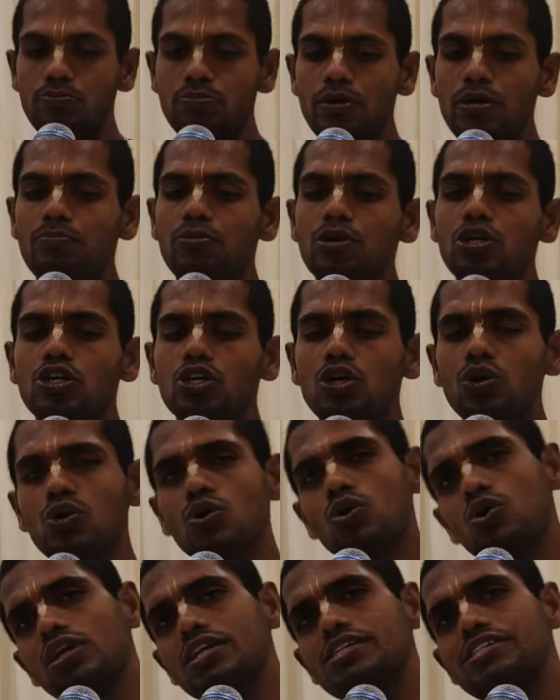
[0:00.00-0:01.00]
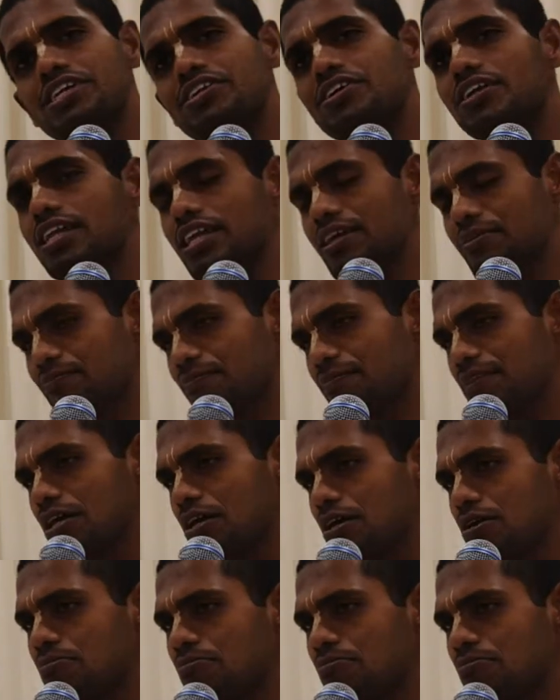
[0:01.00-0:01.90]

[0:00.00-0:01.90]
So people don't only generally,